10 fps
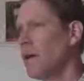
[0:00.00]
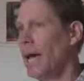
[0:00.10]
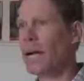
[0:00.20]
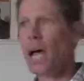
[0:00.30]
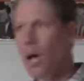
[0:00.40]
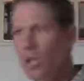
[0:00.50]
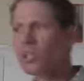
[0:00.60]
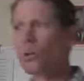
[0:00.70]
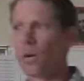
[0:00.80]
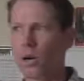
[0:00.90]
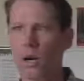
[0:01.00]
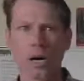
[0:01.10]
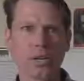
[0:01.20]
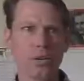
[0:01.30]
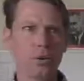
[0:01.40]
And I also want to
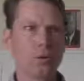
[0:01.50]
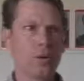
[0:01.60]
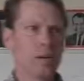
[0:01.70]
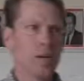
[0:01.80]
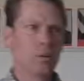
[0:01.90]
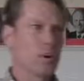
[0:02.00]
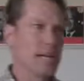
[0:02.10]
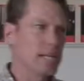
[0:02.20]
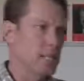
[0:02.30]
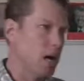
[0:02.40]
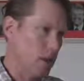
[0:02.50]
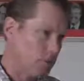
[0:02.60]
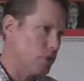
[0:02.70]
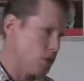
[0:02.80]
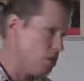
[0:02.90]
argue that Rita
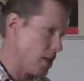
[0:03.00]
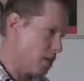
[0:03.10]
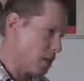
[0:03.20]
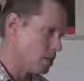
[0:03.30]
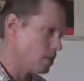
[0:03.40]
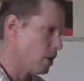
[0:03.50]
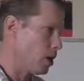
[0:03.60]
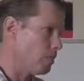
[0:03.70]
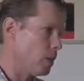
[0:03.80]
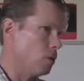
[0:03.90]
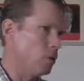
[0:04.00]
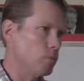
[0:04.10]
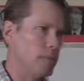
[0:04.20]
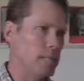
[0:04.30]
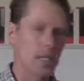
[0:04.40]
Dove, the genius American poet
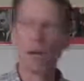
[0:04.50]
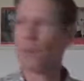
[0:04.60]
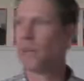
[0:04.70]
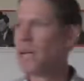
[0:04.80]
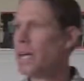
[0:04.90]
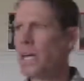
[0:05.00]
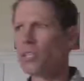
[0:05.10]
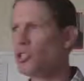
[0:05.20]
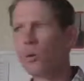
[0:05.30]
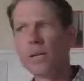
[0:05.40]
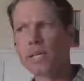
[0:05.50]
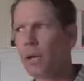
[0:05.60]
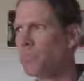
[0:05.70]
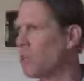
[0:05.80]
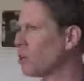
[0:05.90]
Rita Dove, is doing
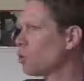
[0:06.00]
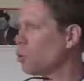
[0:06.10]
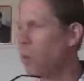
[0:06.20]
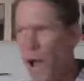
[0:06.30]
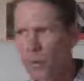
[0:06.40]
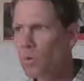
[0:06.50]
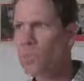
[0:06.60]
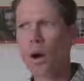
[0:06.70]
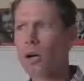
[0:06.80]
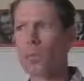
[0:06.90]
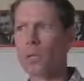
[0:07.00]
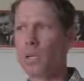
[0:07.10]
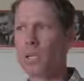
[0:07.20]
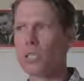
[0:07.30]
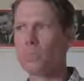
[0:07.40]
something quite
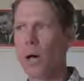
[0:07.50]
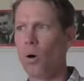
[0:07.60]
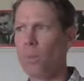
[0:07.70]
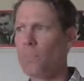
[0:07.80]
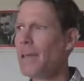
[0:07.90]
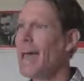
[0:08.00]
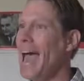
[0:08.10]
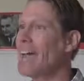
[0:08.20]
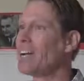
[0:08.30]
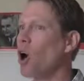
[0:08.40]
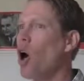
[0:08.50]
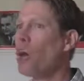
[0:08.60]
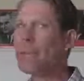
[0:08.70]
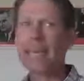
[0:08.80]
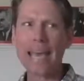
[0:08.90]
remarkable in this poem. And it
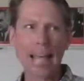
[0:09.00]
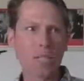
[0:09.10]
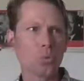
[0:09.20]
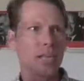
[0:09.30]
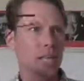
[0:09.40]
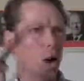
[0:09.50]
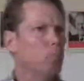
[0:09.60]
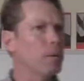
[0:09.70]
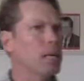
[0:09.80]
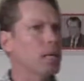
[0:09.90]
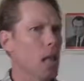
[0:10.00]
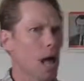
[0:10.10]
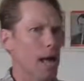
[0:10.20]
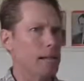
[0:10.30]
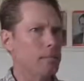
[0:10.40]
all begins with the opening
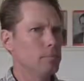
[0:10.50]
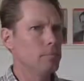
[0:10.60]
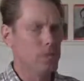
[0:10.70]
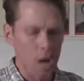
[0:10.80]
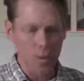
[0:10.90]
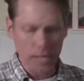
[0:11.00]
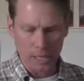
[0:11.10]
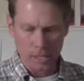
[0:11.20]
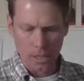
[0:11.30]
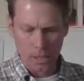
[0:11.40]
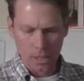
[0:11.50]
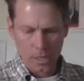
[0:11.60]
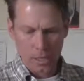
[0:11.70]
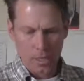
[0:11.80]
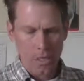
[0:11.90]
line. Notice,
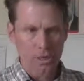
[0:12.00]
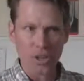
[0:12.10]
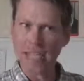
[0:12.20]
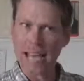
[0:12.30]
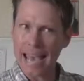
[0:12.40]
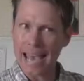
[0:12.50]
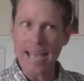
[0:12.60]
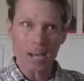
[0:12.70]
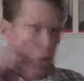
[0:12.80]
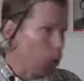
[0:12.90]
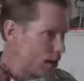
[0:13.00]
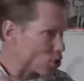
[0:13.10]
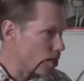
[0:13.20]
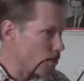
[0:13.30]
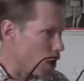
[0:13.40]
the day,
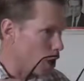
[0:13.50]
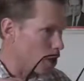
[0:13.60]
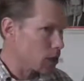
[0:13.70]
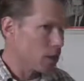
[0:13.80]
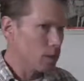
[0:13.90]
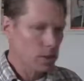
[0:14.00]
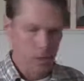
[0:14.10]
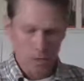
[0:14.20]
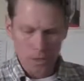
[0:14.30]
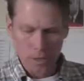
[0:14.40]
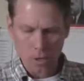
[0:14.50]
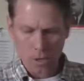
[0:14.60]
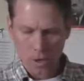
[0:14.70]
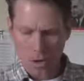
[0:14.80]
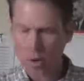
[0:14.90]
question mark,
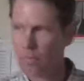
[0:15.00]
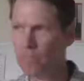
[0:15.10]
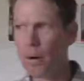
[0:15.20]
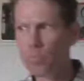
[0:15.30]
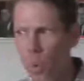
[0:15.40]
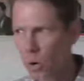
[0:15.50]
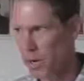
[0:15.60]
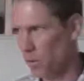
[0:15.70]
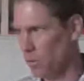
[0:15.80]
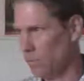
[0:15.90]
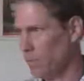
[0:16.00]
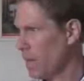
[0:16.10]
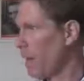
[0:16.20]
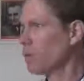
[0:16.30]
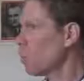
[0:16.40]
memorial.
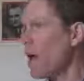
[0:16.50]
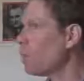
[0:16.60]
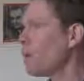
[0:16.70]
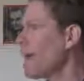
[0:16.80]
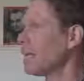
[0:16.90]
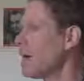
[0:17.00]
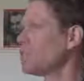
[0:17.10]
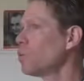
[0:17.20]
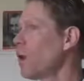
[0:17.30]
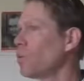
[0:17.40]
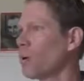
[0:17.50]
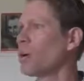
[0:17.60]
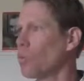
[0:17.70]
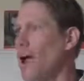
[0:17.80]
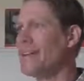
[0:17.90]
And right away at level one, we're
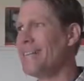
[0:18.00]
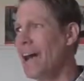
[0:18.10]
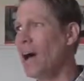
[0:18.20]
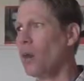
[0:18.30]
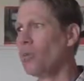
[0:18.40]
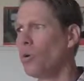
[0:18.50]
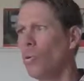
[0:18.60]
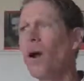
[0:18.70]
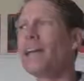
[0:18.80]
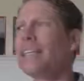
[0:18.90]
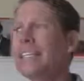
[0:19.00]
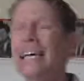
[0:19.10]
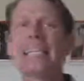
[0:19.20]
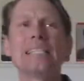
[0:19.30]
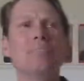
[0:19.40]
going to write down what
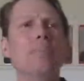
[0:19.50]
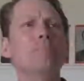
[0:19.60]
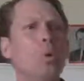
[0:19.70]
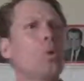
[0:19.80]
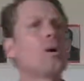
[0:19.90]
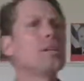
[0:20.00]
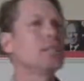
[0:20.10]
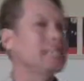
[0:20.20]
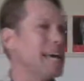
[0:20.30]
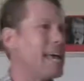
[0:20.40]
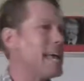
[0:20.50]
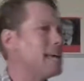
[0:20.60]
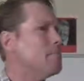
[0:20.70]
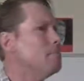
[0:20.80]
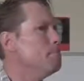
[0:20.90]
does Memorial
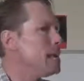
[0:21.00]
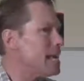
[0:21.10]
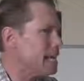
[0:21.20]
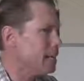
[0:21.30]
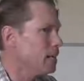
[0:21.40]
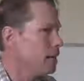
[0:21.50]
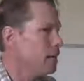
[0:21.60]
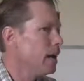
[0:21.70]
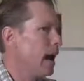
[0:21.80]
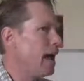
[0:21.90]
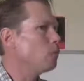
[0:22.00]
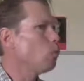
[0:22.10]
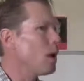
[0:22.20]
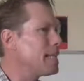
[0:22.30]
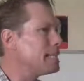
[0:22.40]
Day mean
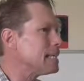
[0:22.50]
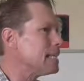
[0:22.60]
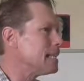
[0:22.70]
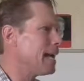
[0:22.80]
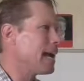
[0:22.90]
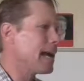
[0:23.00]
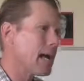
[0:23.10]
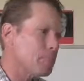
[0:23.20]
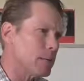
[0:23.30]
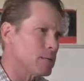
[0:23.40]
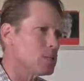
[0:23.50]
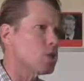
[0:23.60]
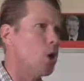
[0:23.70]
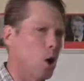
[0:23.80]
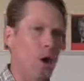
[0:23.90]
and what is it that
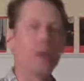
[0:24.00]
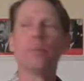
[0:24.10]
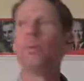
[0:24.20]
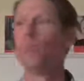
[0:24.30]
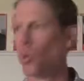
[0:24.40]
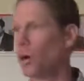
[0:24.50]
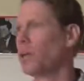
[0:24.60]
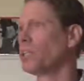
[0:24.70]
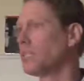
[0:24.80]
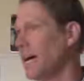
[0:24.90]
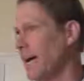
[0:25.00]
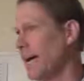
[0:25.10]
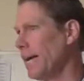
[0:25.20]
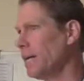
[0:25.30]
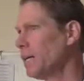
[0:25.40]
happens on Memorial
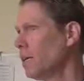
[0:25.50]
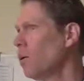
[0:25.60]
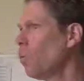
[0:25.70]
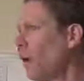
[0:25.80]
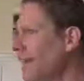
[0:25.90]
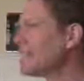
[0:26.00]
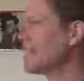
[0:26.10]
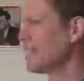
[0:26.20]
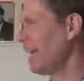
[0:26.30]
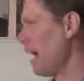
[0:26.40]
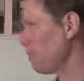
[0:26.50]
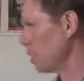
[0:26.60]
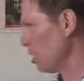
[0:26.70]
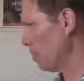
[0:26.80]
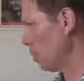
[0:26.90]
Day? What is it that
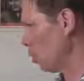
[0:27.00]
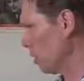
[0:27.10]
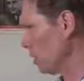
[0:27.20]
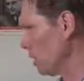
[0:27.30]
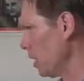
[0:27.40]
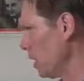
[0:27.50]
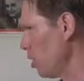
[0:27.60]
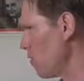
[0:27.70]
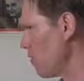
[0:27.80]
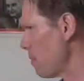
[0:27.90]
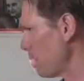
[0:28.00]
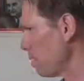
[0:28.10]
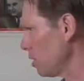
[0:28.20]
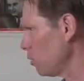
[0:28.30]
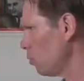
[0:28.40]
happens on Memorial Day? Are you
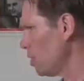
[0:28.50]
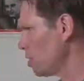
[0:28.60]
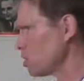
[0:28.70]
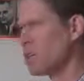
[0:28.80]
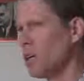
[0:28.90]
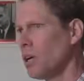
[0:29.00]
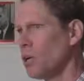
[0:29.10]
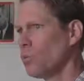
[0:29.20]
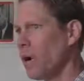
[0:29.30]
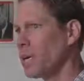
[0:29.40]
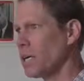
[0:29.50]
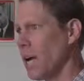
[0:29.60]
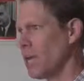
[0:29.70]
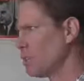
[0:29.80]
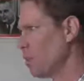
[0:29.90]
familiar? We just
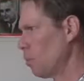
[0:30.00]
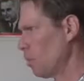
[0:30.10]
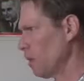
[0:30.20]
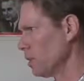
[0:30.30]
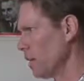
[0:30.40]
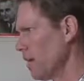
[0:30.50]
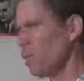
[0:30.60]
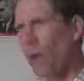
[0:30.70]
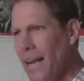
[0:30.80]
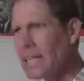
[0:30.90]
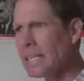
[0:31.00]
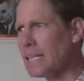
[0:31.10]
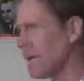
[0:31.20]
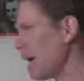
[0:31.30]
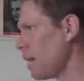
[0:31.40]
recognized Memorial Day. What is
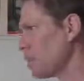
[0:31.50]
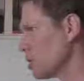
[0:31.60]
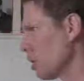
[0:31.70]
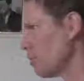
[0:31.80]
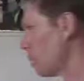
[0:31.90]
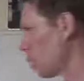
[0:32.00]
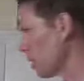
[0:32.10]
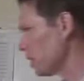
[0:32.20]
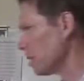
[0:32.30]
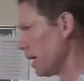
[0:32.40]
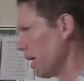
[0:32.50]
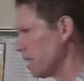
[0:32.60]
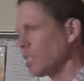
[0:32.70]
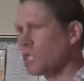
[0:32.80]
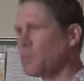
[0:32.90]
it that happens on Memorial Day?
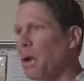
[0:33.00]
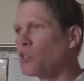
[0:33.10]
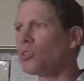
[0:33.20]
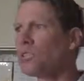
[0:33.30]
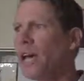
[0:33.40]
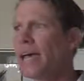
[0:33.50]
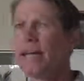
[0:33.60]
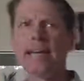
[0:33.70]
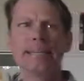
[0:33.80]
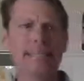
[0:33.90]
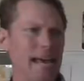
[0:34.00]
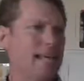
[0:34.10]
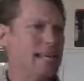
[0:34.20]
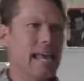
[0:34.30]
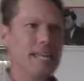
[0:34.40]
It's a special day
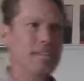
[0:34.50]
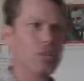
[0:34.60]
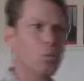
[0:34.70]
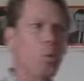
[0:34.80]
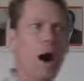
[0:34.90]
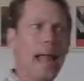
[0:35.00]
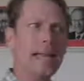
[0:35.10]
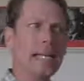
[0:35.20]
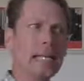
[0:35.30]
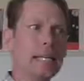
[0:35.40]
dedicated to what?